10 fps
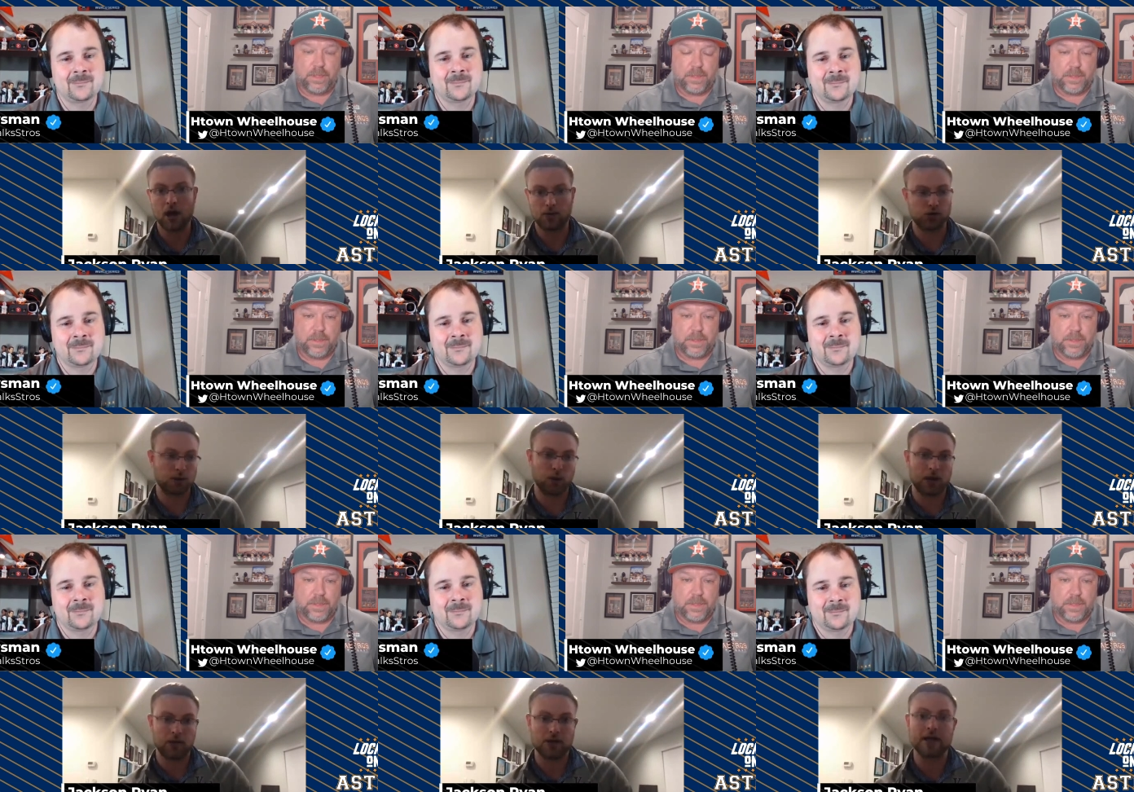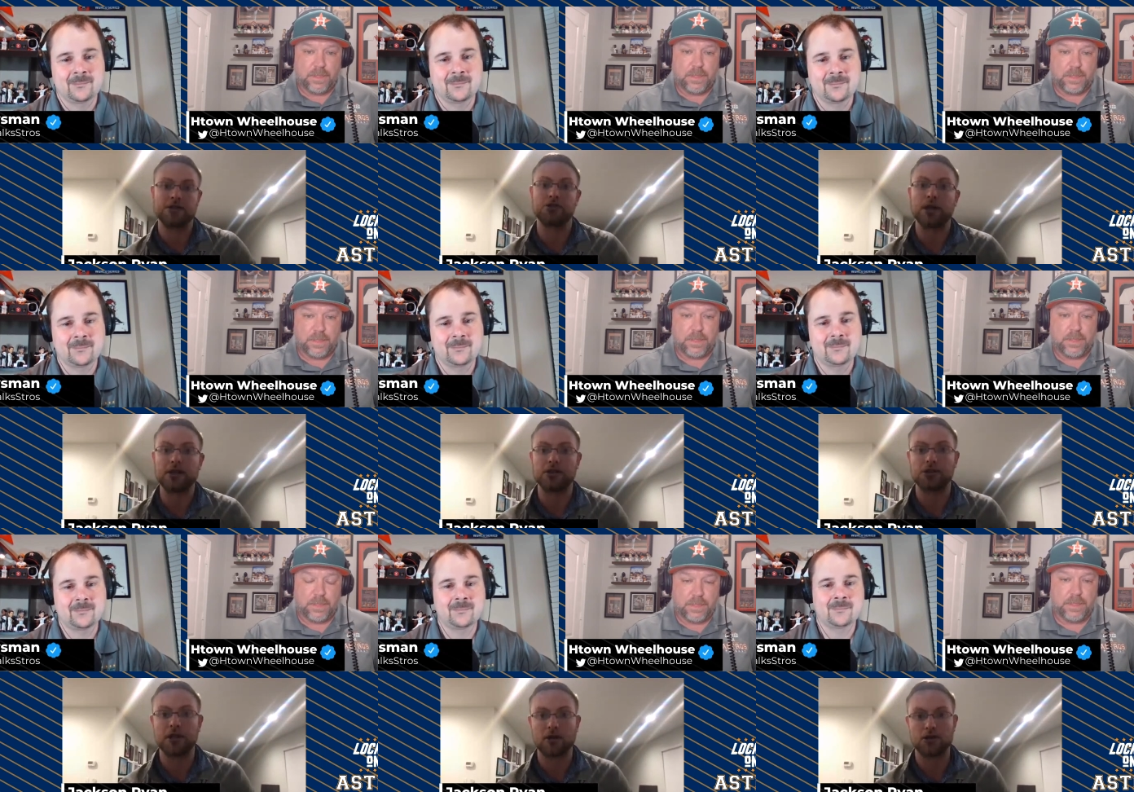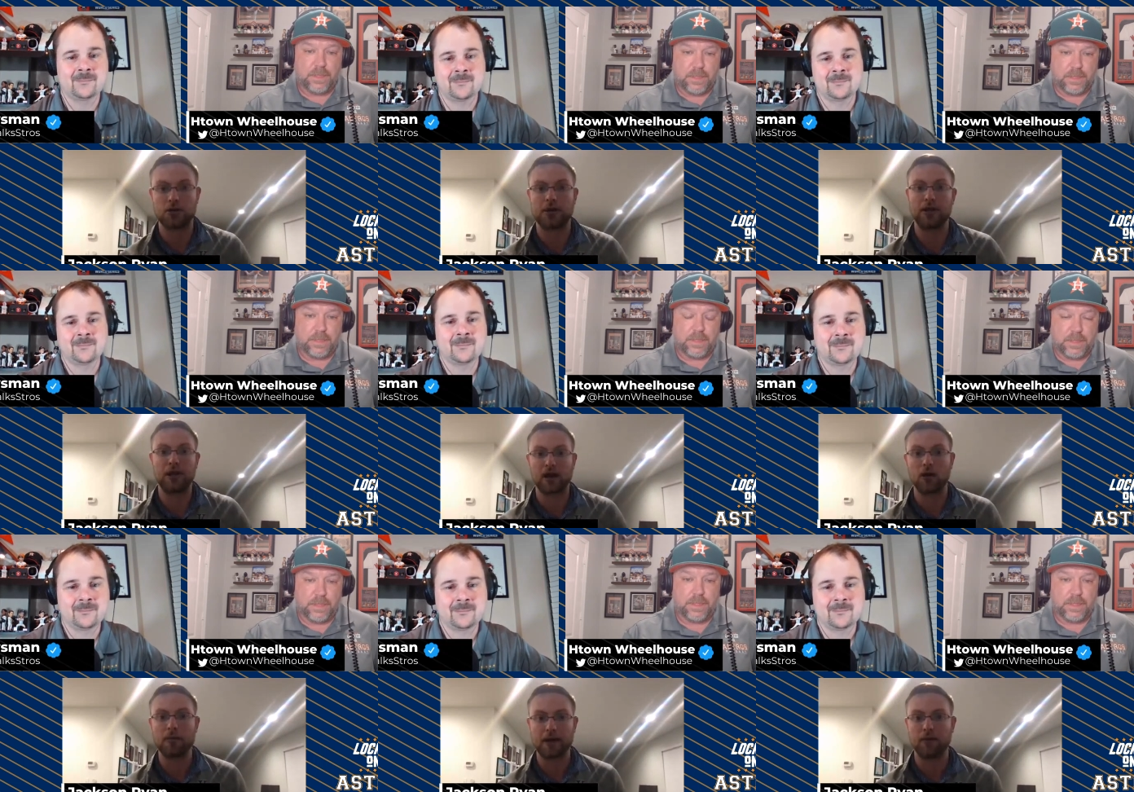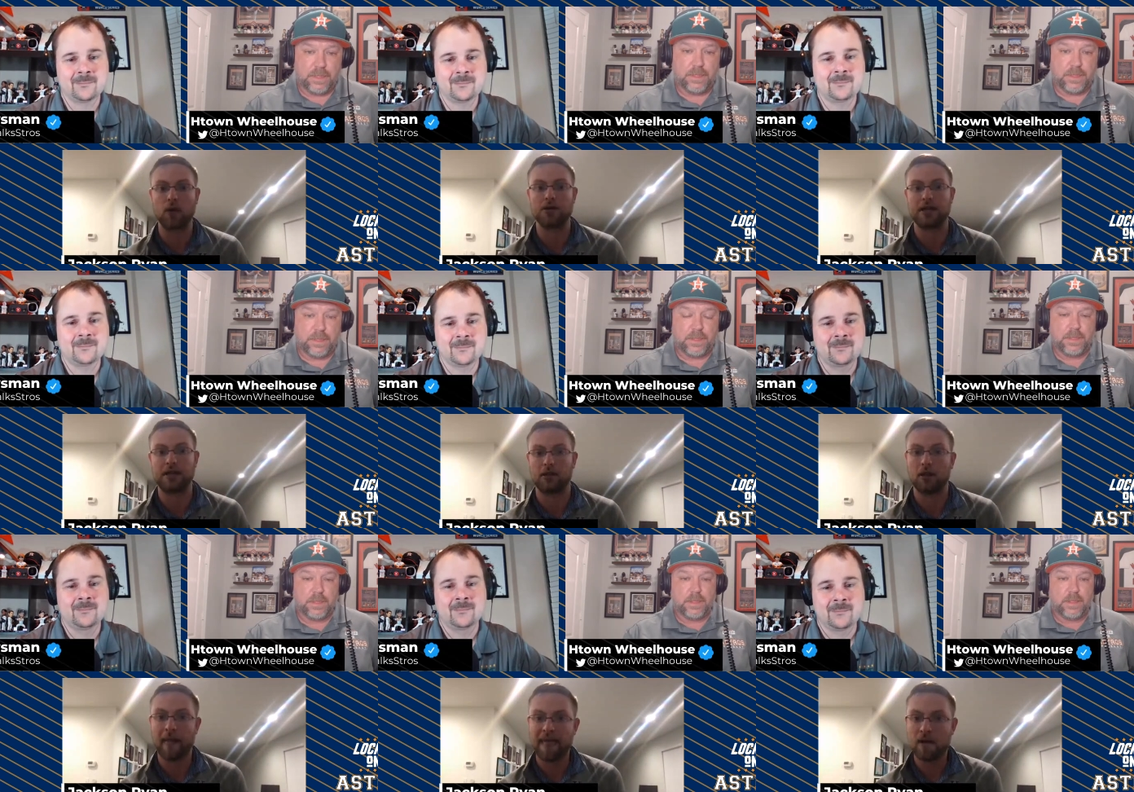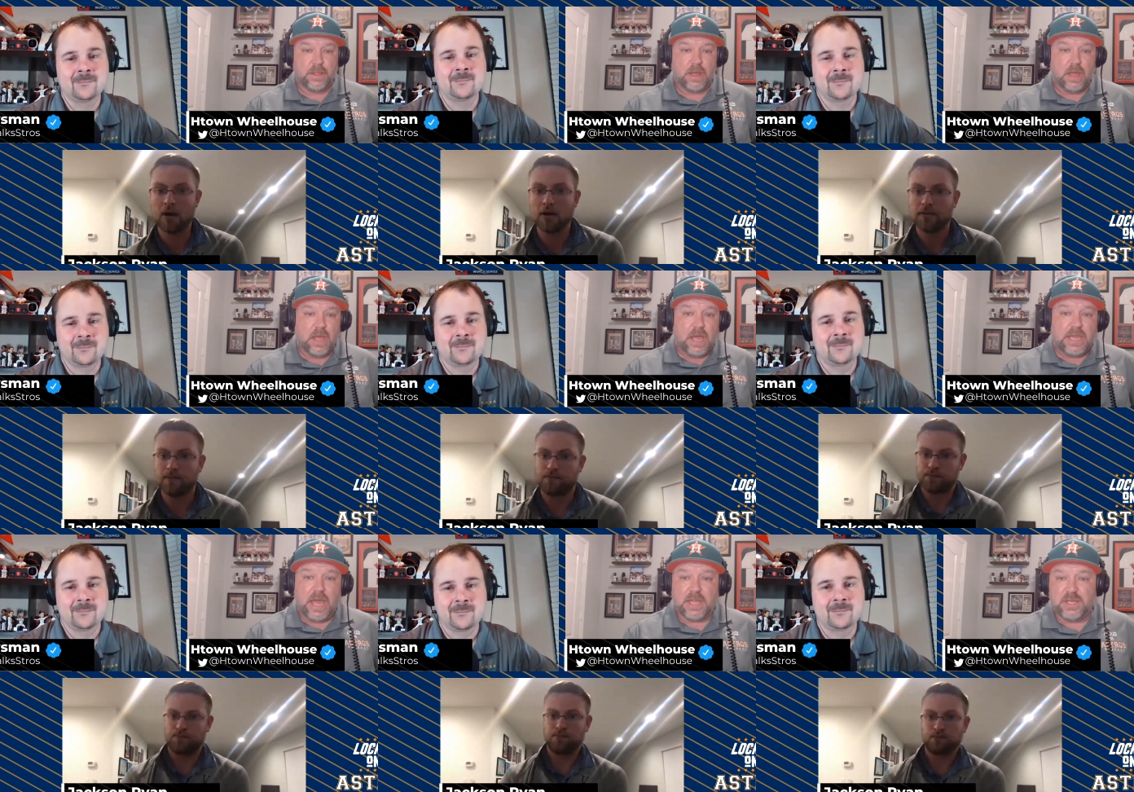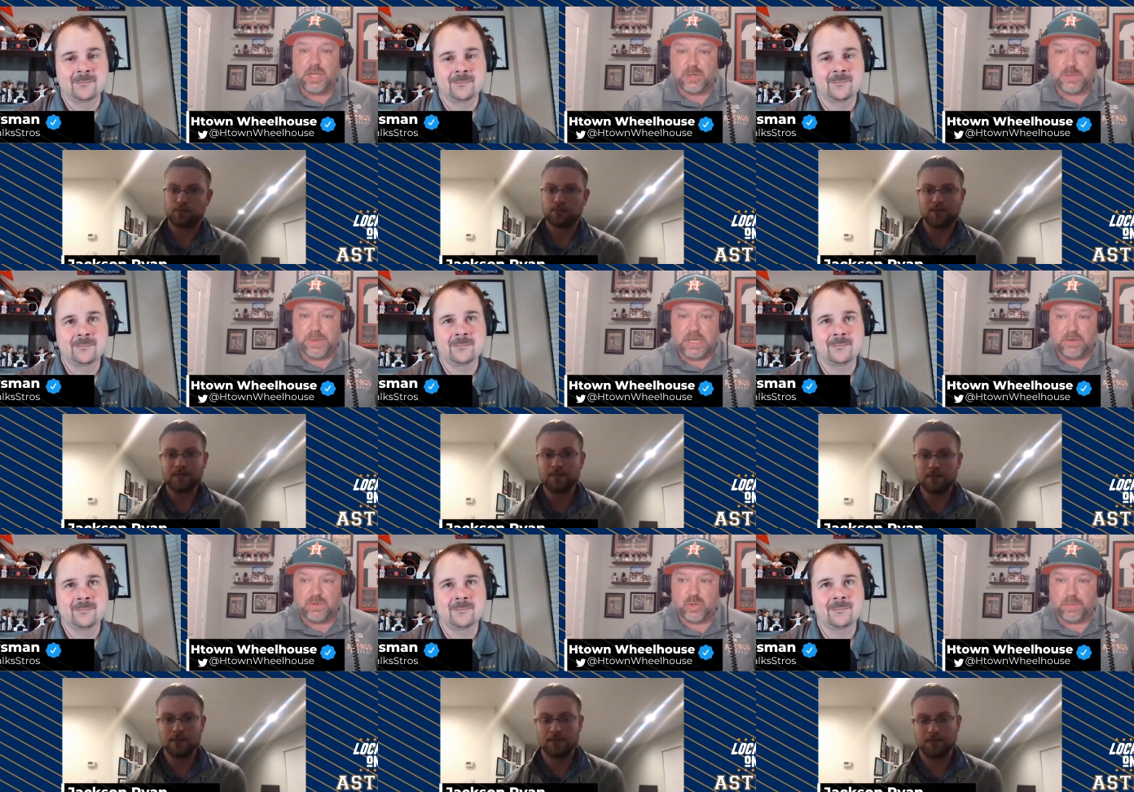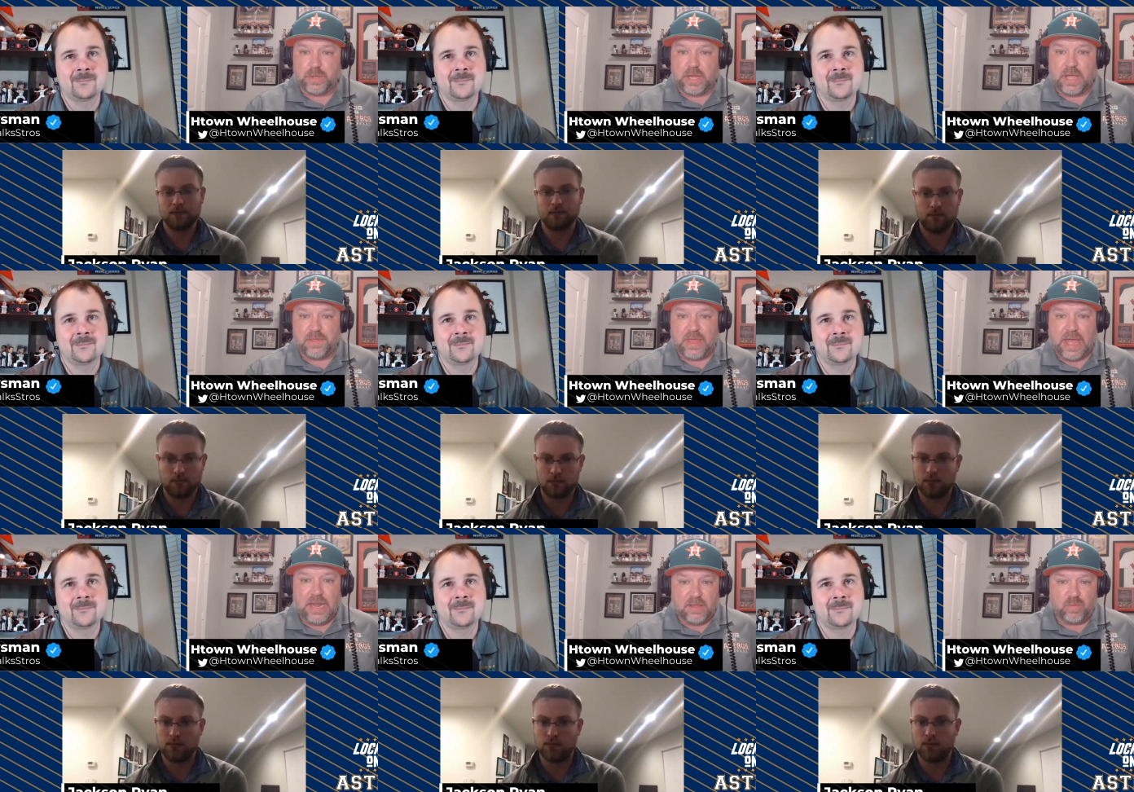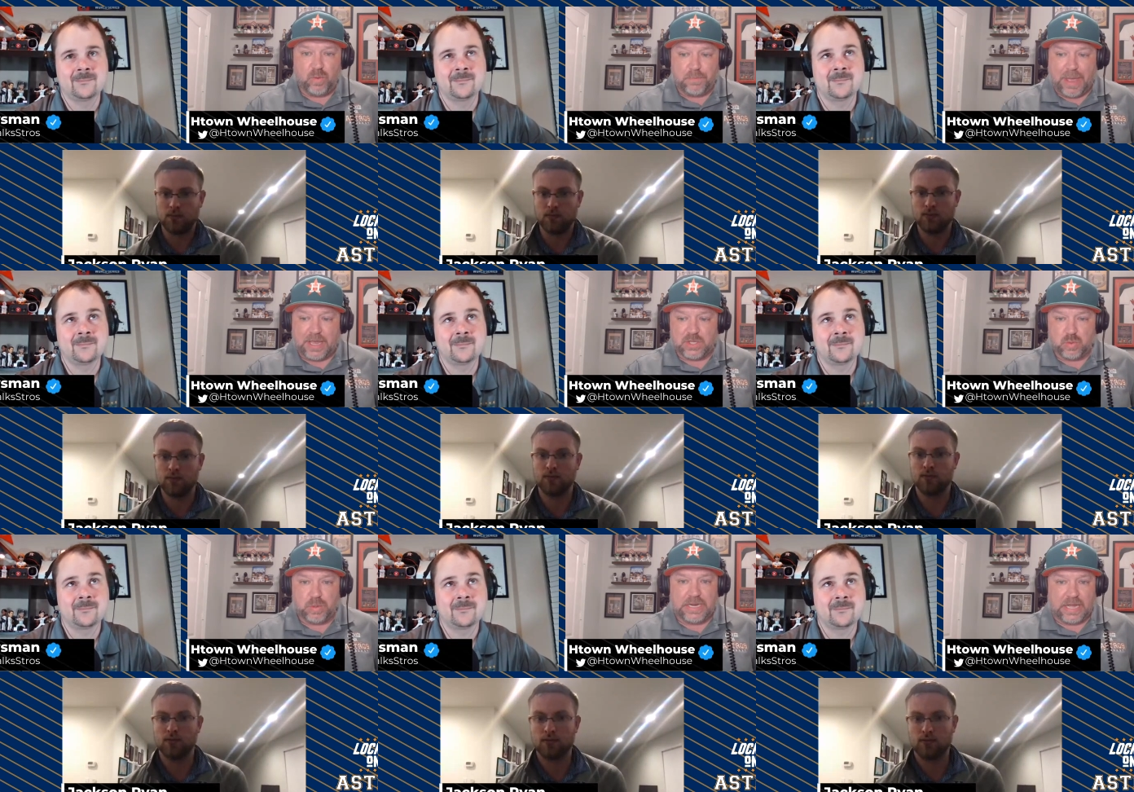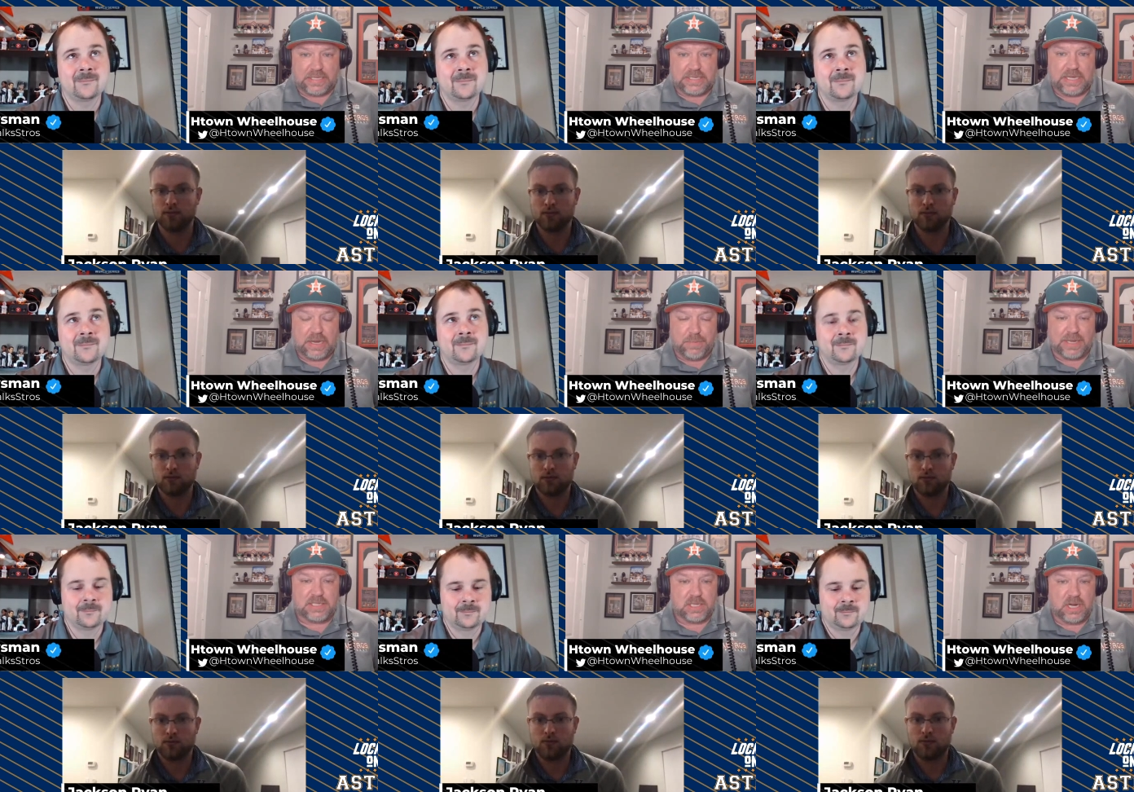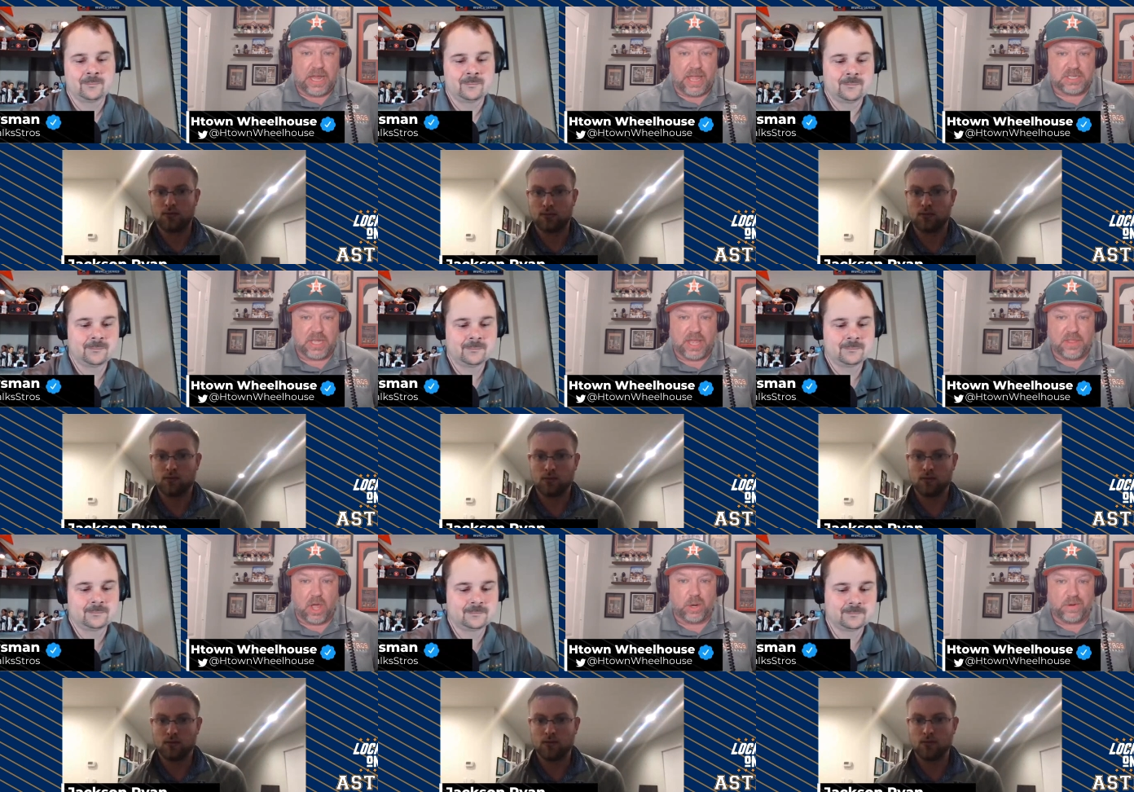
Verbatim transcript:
Speaker 1: um, AAA of the Texas Rangers now. So we did that on May 14th.
Speaker 2: Yeah, and you know, speaking of AAA, that is where back in 2019, my son and I actually had the